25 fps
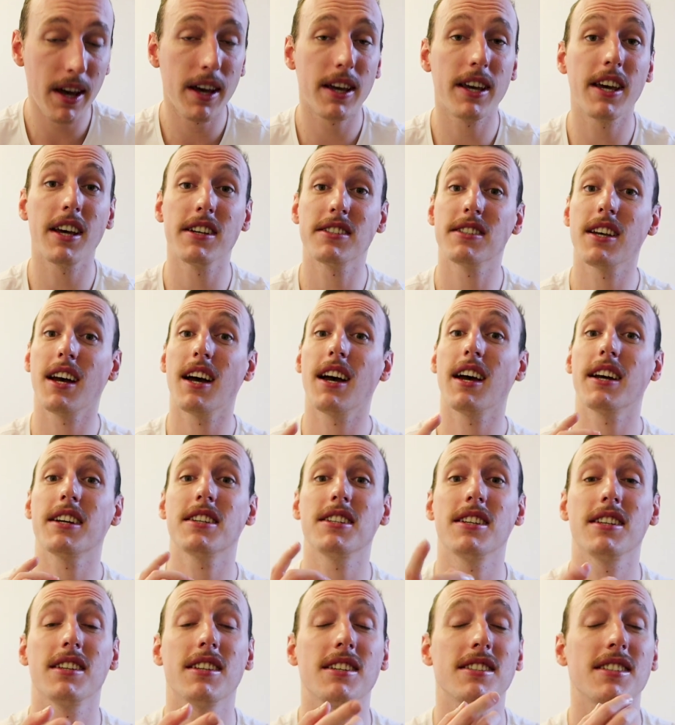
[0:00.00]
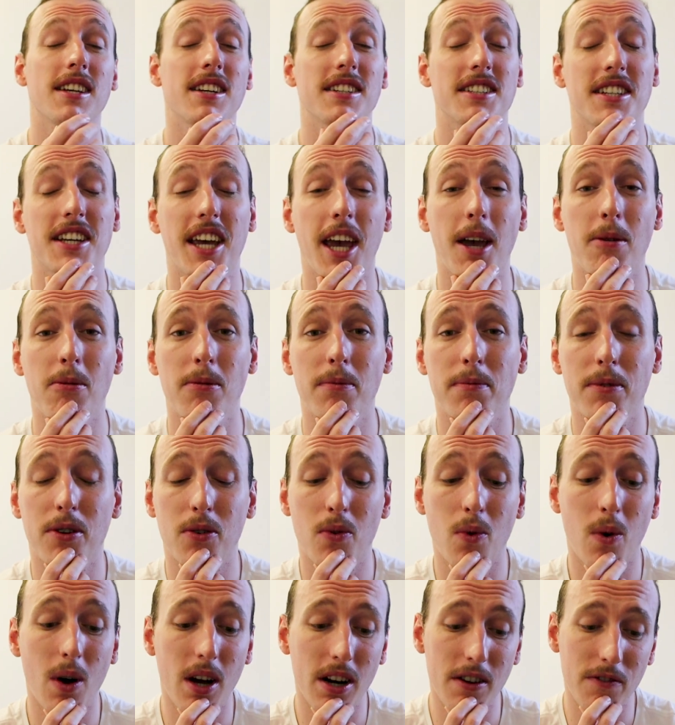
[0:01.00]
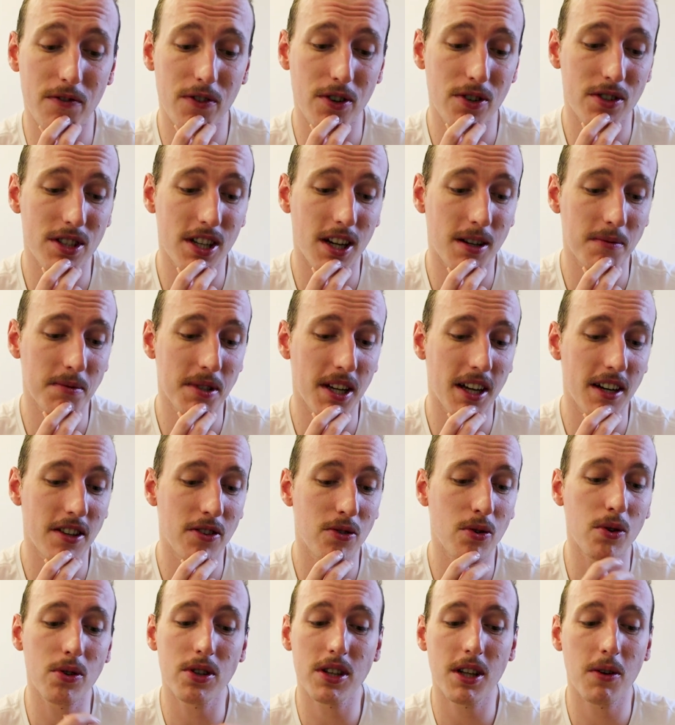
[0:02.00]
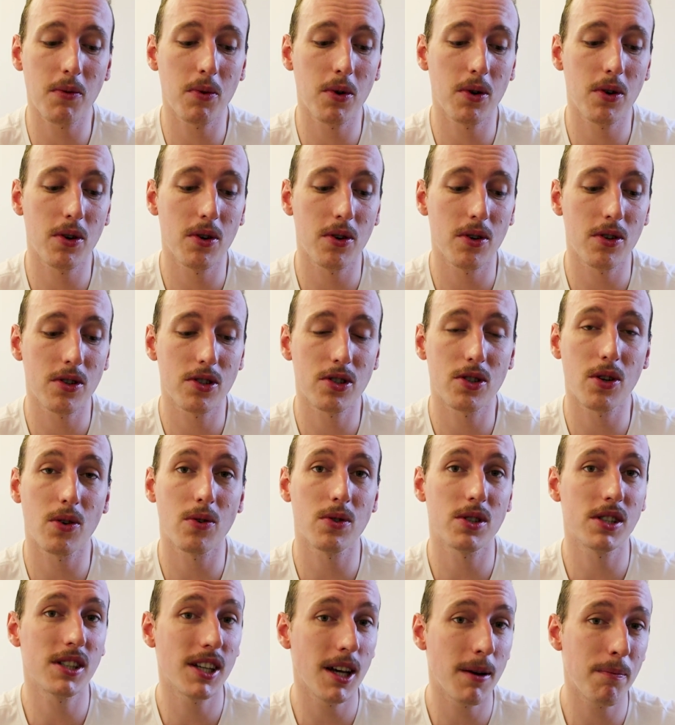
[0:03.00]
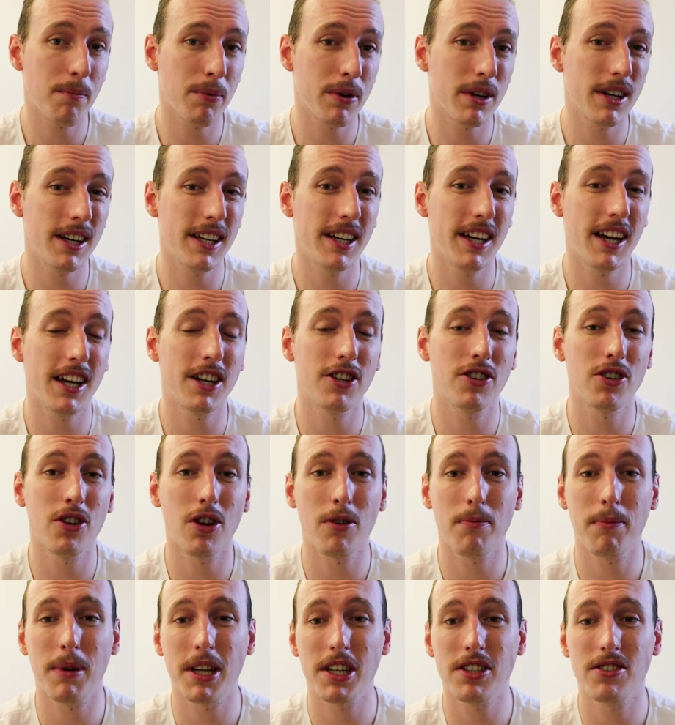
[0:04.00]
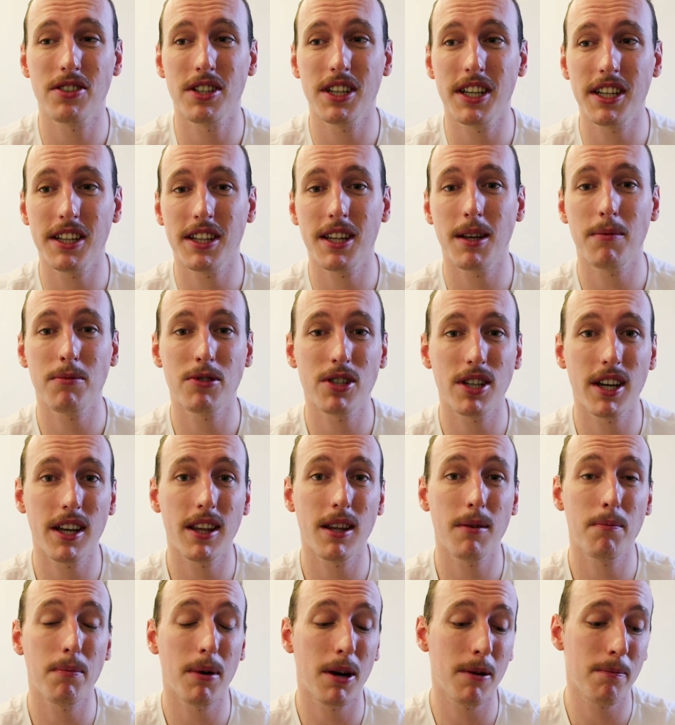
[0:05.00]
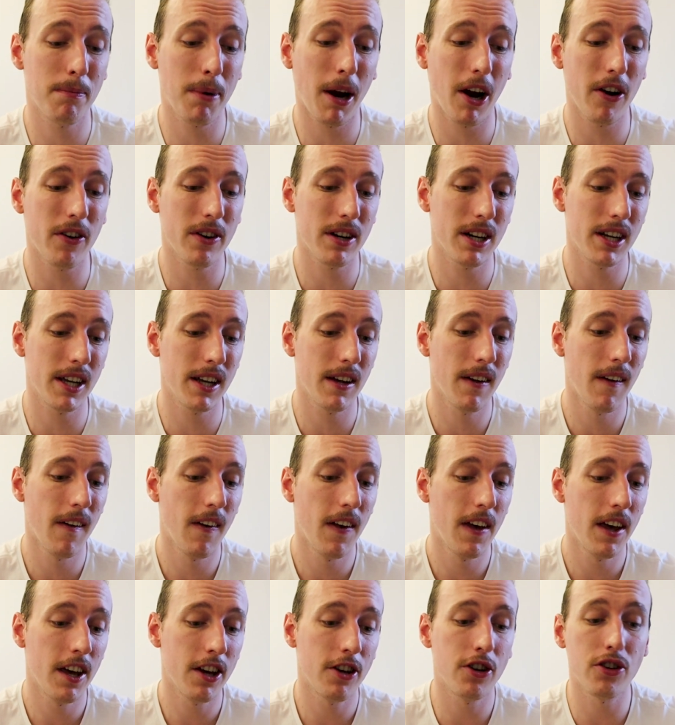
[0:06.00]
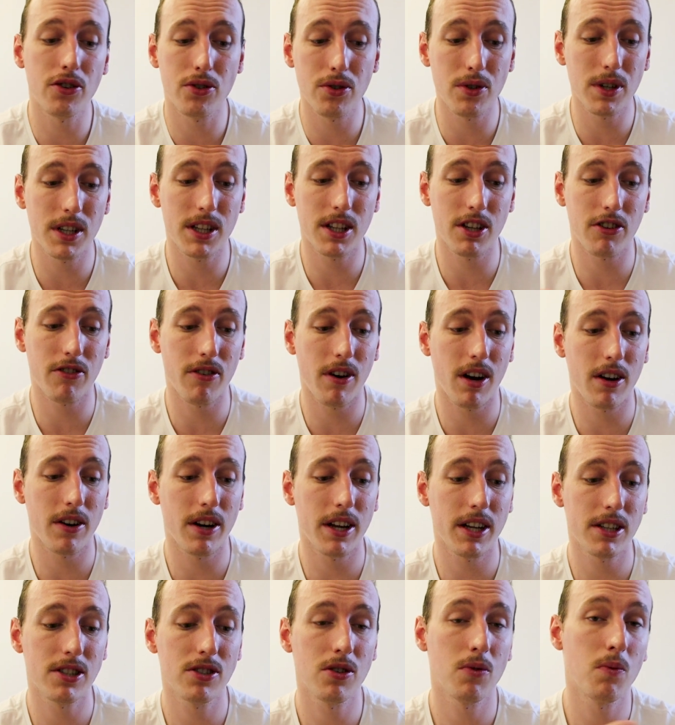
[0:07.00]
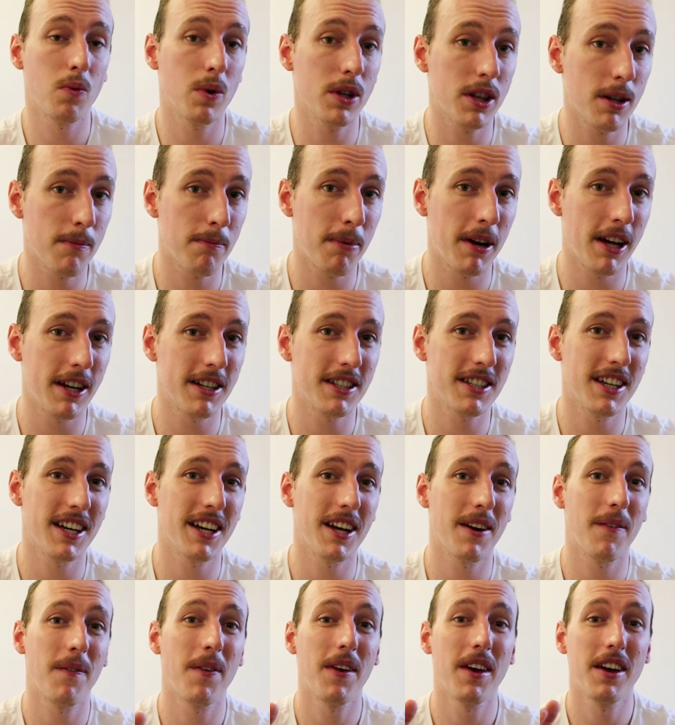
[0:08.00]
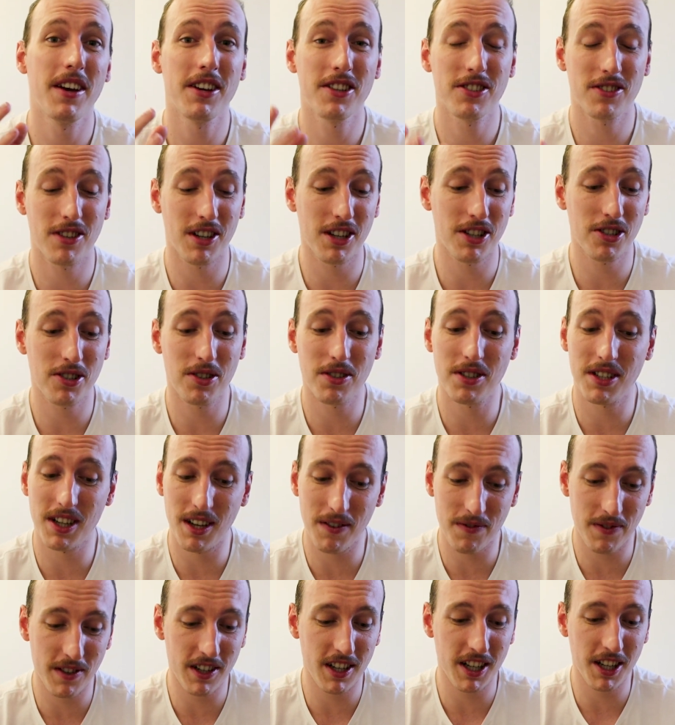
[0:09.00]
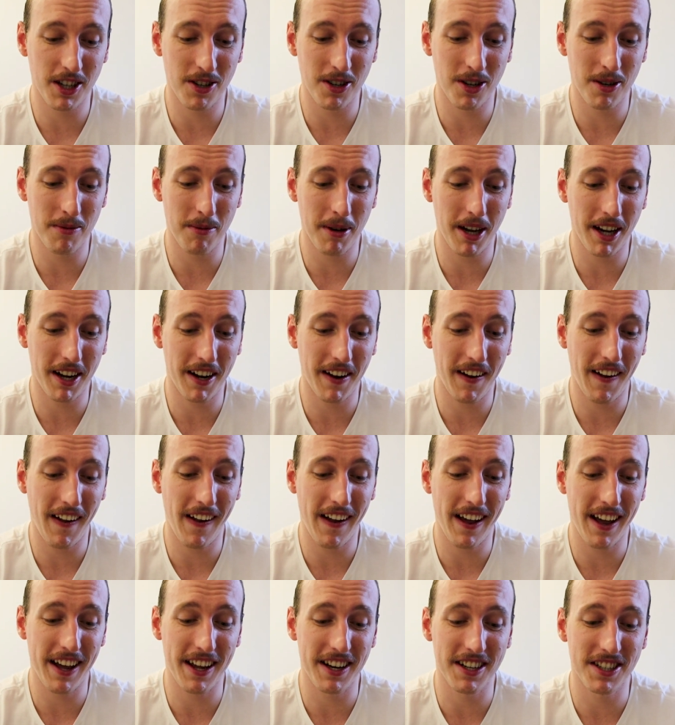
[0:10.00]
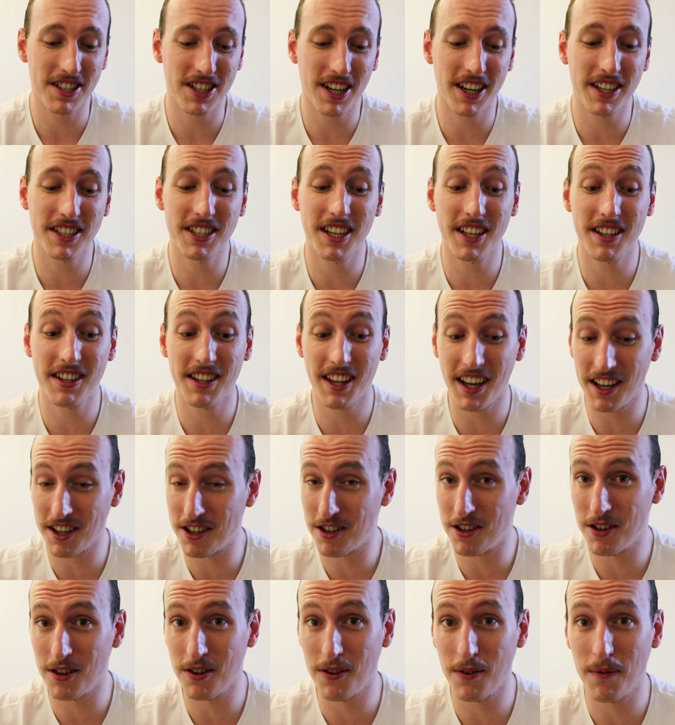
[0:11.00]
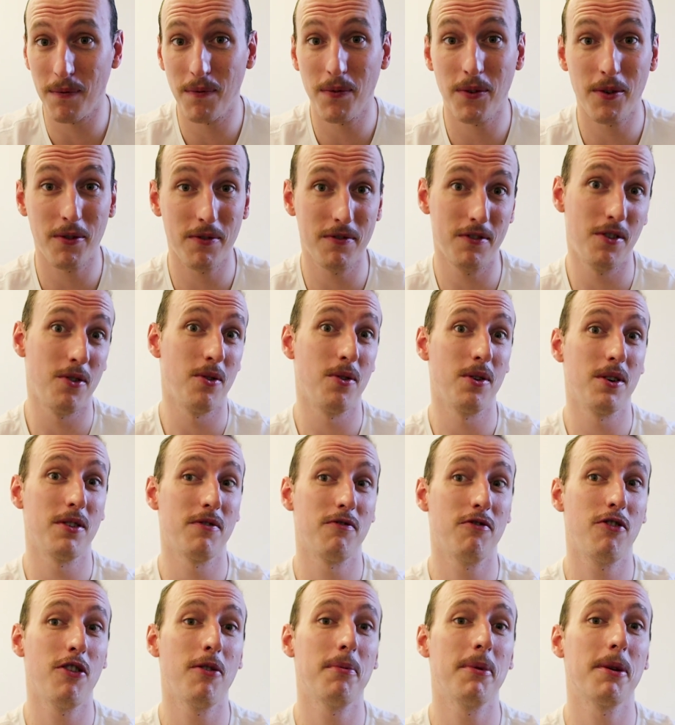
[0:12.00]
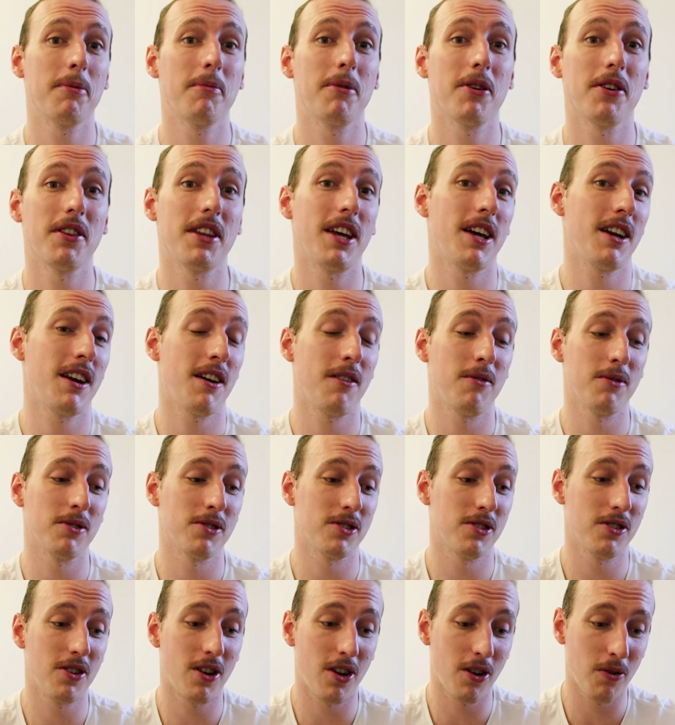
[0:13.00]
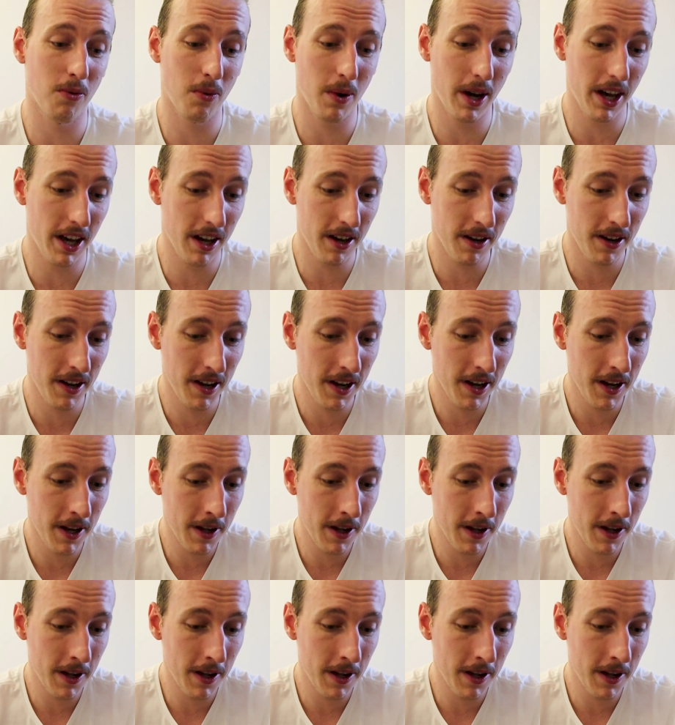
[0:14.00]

Yes, this actually came up quite a few times. I thought they were sold separately and you're not meant to eat them together, but apparently you do eat the groundnuts with the plantain. So I should definitely go back and change that. Thank you for informing me on that. I was not aware.